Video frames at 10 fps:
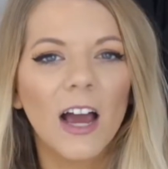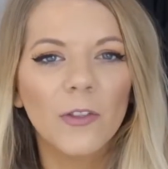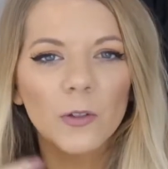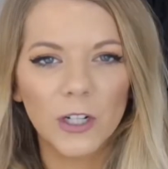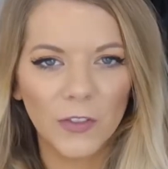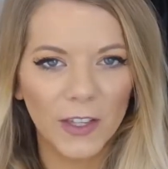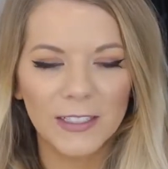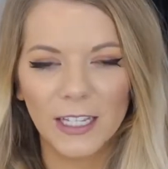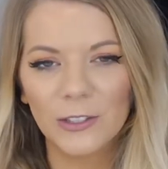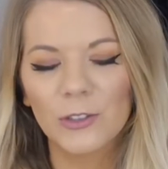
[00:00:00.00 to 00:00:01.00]
Those are
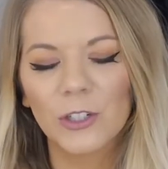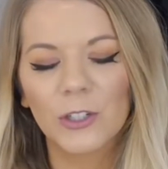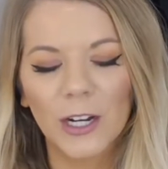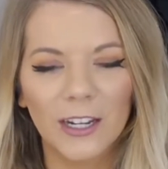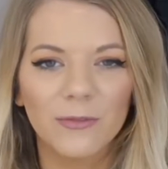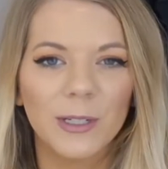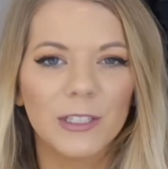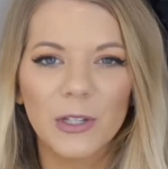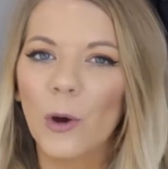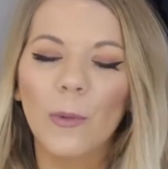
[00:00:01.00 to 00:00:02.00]
things that used to crave me
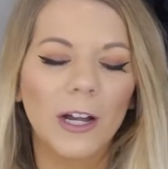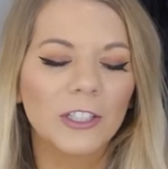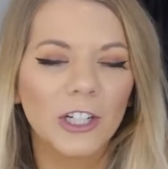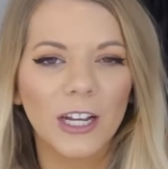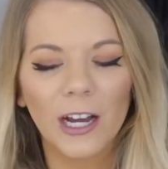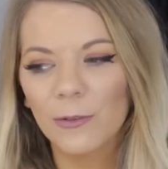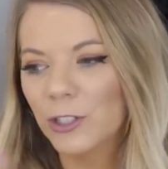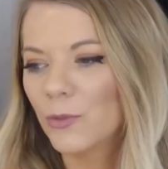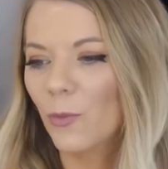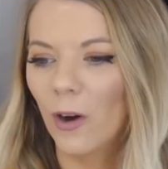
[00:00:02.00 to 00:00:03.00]
so much, and I would
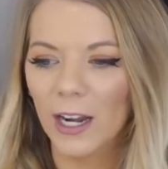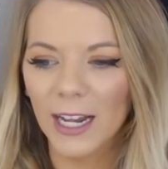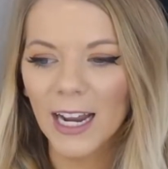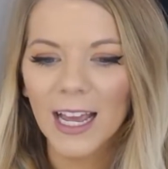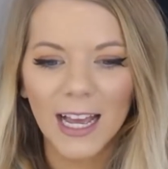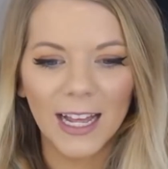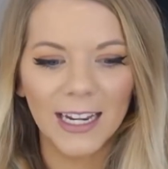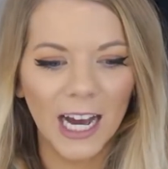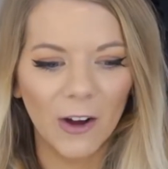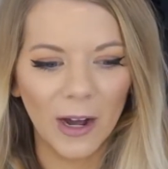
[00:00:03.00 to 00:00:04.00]
just want it, and
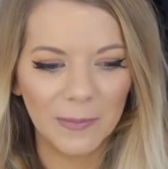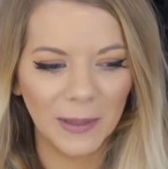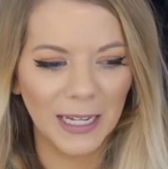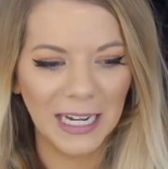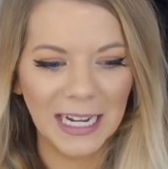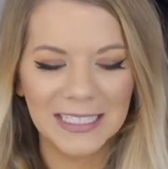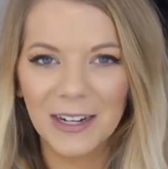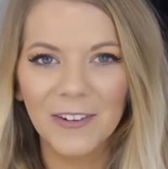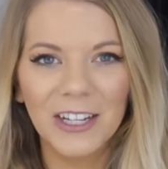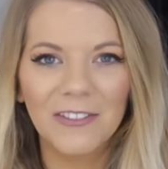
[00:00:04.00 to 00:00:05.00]
now I'm like, I
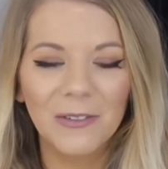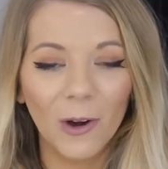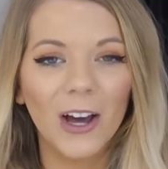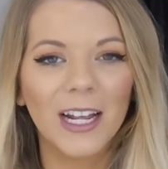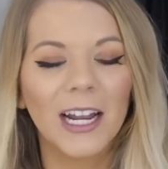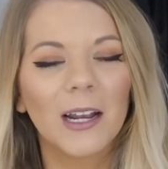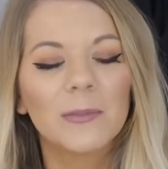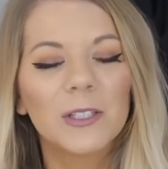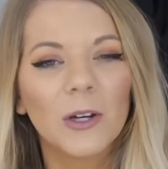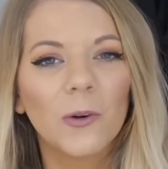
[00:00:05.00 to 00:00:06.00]
don't even want it. And
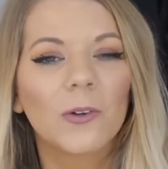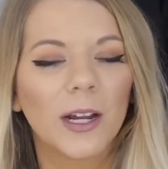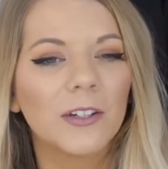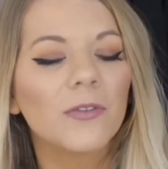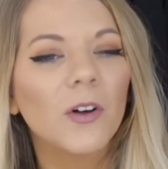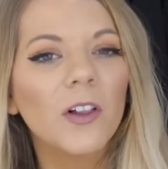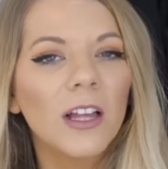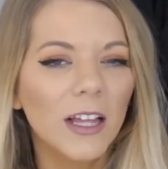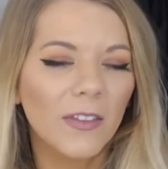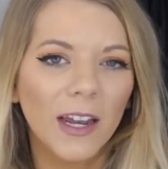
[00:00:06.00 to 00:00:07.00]
I'm so grateful
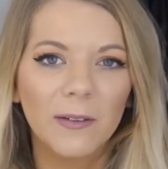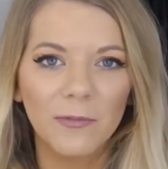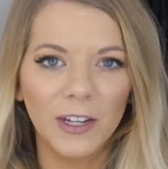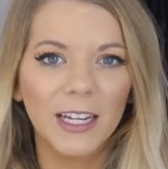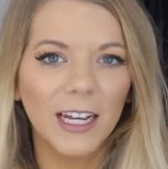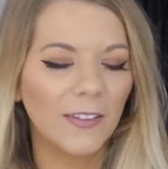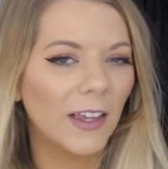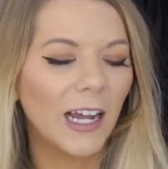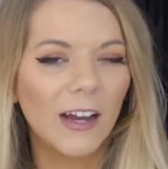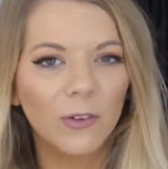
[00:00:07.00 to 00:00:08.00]
that I'm vegan and
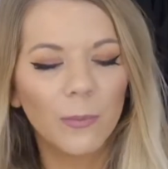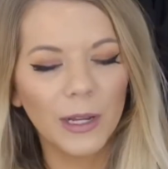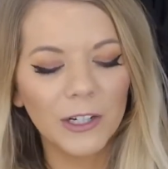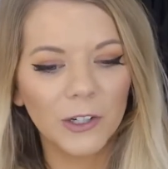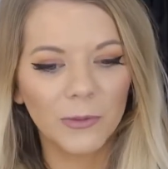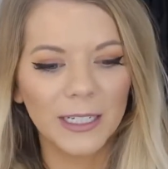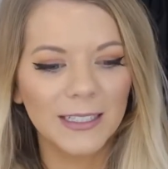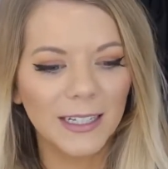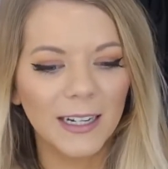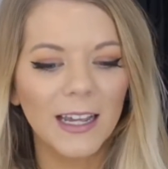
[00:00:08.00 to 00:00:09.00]
that I have a bigger
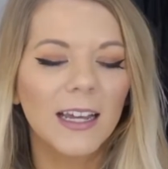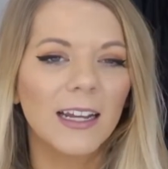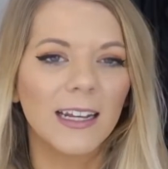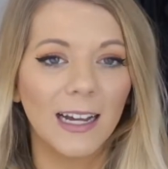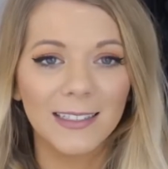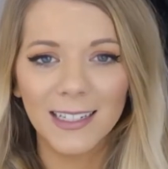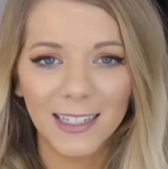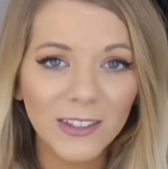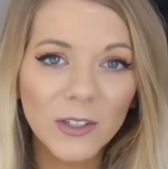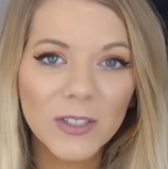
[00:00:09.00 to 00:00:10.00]
reason not to
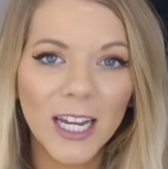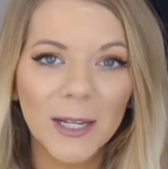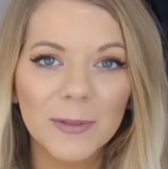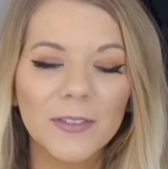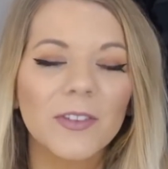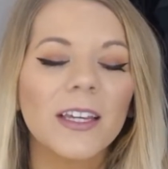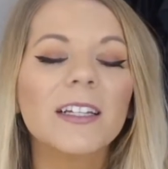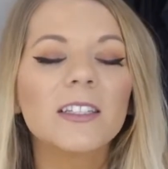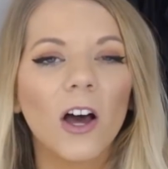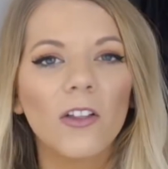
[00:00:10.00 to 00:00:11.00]
eat those types of
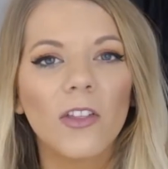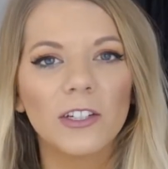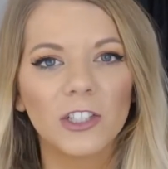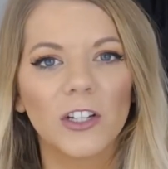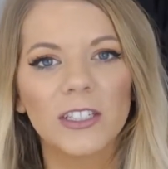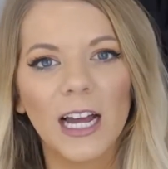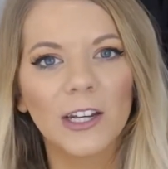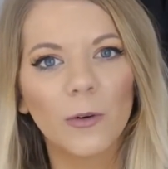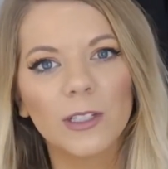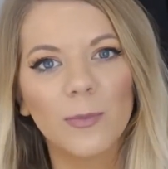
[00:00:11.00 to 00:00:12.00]
things, other than just, I
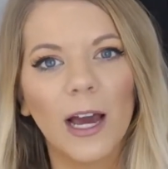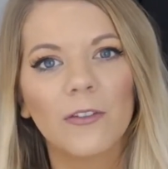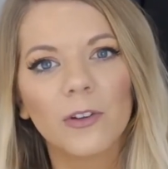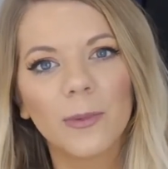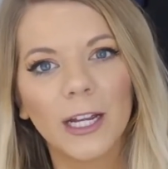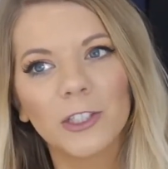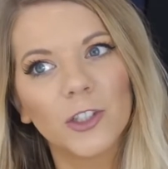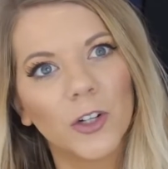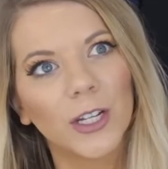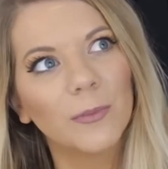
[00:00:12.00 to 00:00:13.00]
know it's bad for me, I
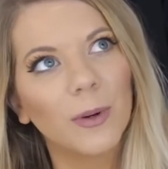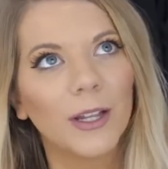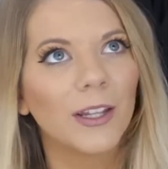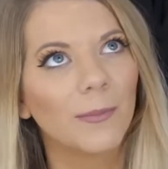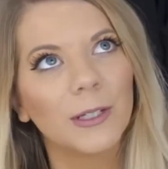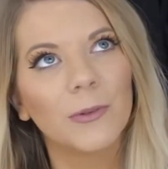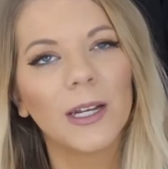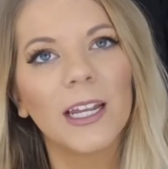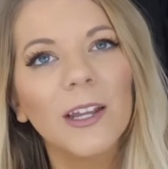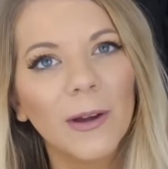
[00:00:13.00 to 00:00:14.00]
shouldn't, but let me do it
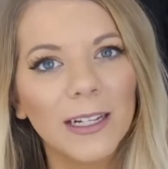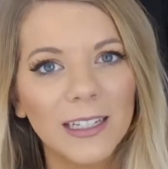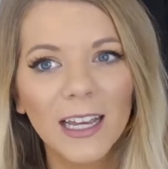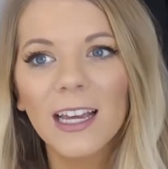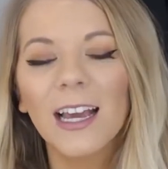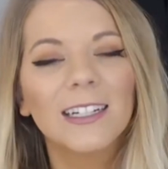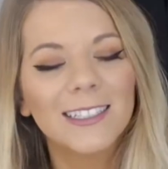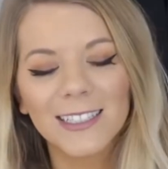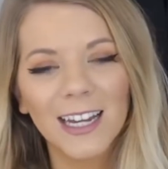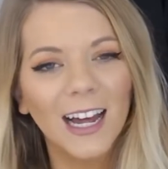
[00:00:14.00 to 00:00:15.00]
anyways. It's
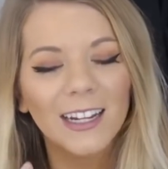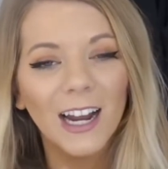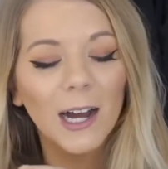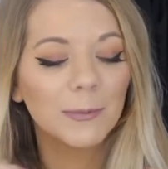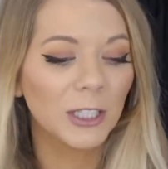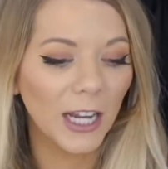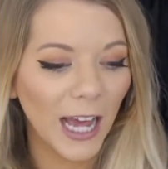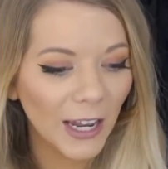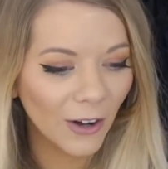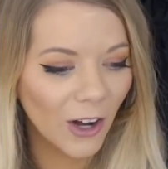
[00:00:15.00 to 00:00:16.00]
just not an option
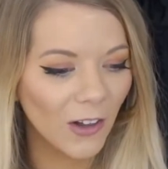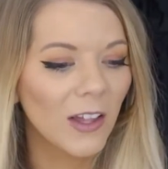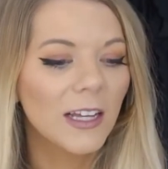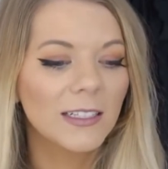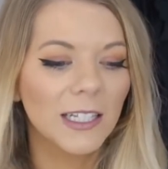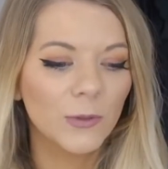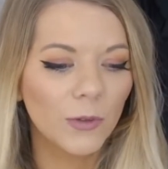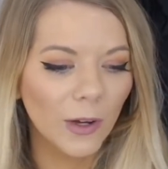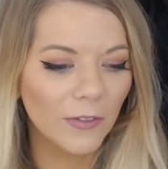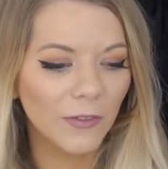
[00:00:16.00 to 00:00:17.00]
at all. Since we
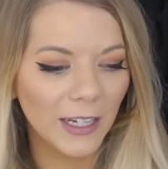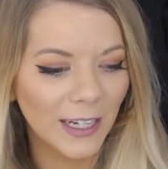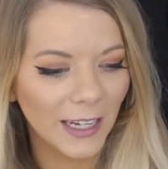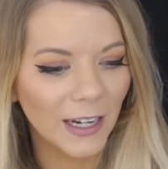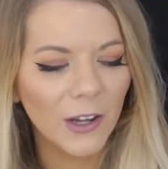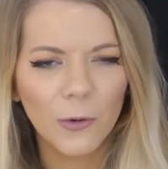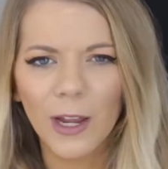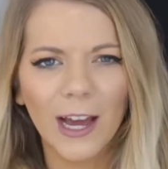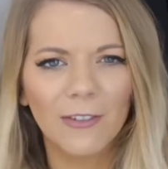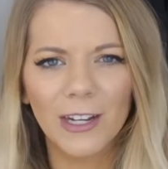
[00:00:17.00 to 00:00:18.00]
went vegan, we
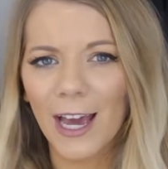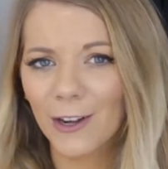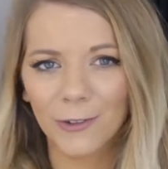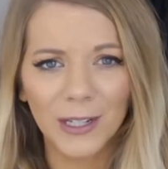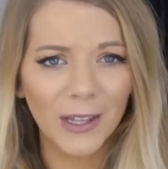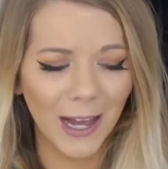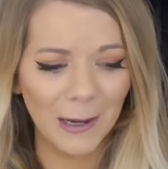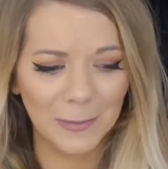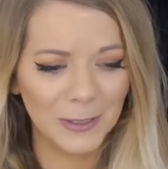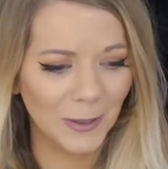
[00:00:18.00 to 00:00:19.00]
haven't had a
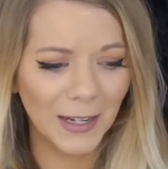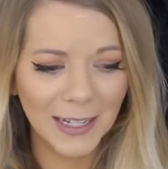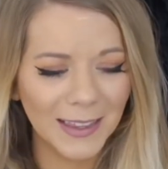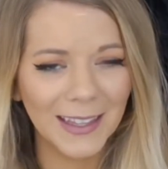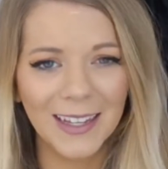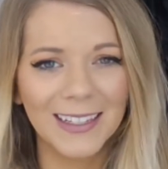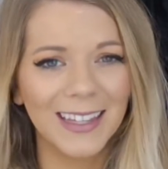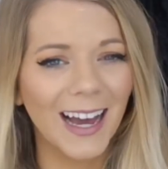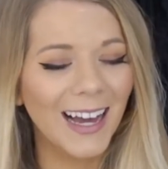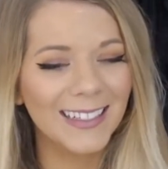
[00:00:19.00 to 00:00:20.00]
relapse or anything like
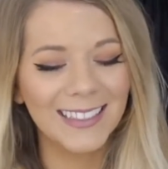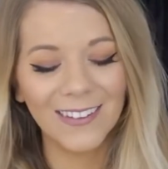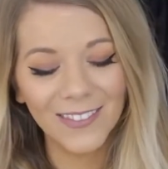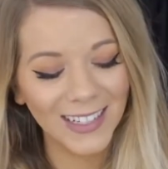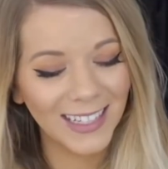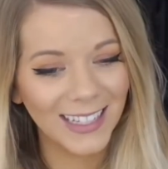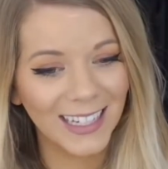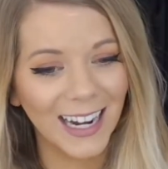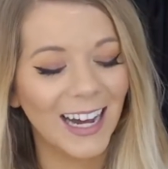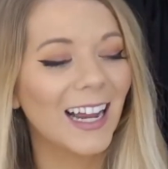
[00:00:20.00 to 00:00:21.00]
that. Definitely
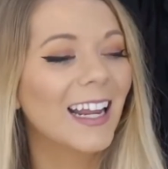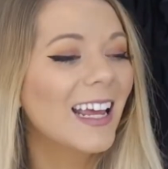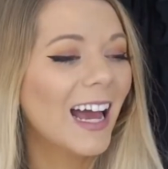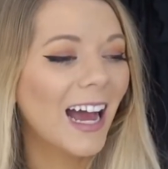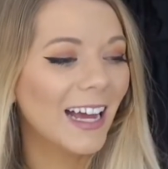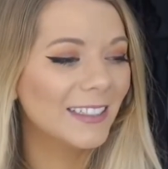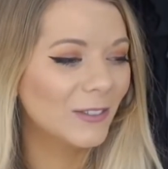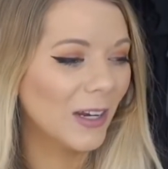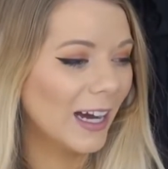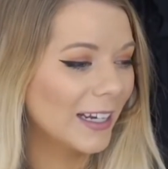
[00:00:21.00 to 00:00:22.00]
not. I
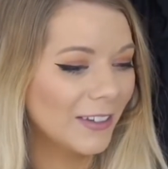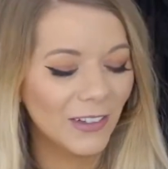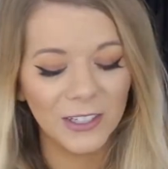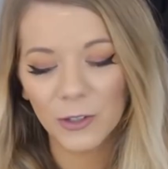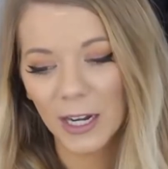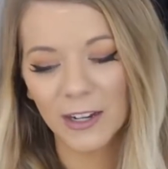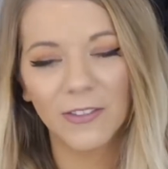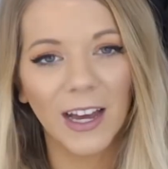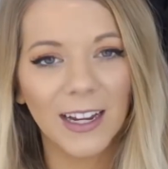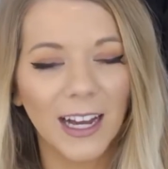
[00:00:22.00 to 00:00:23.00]
do not even crave
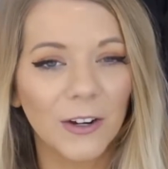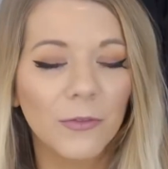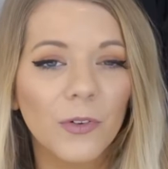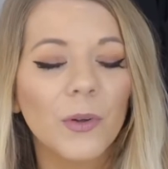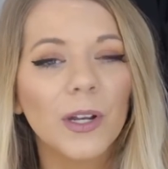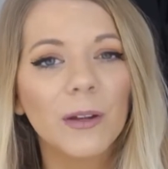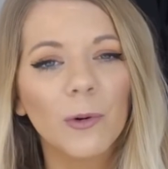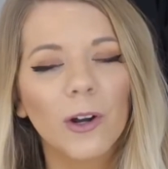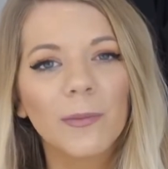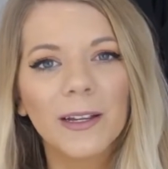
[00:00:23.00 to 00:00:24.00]
that kind of food
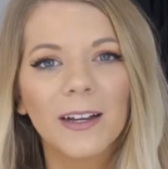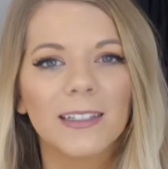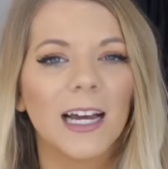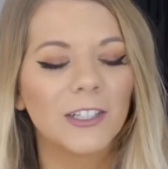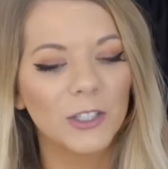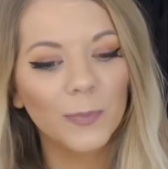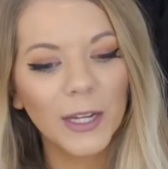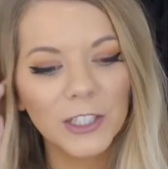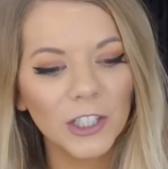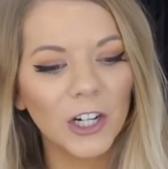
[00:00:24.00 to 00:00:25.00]
anymore, because I just
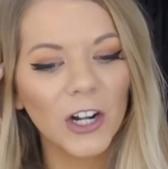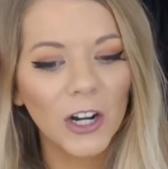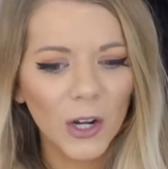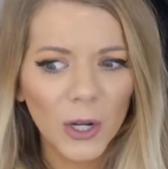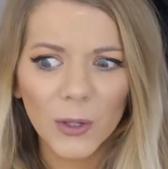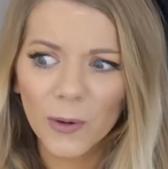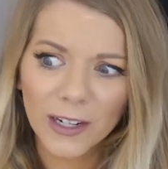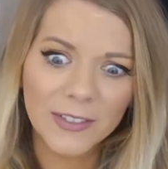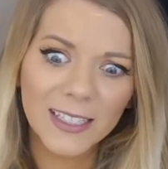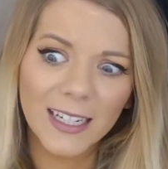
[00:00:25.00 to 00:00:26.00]
picture what
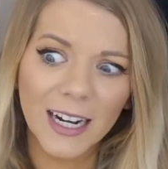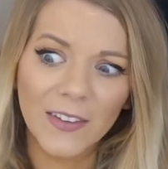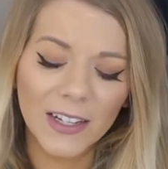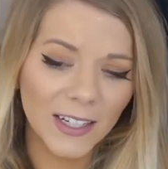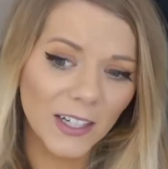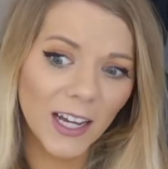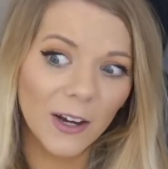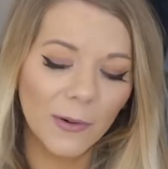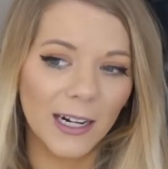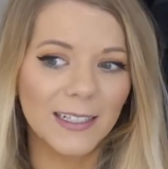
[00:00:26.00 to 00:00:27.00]
I've seen on the
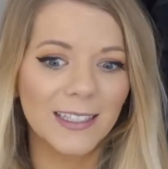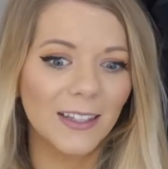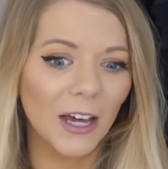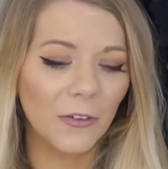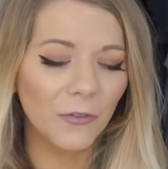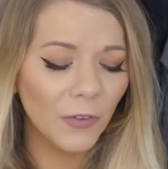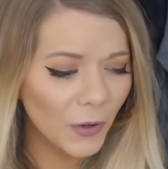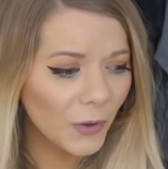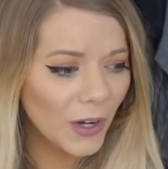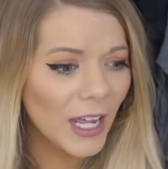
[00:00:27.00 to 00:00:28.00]
internet when I see that
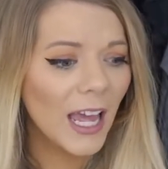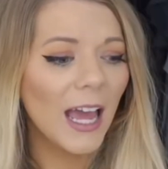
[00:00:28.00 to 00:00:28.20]
food.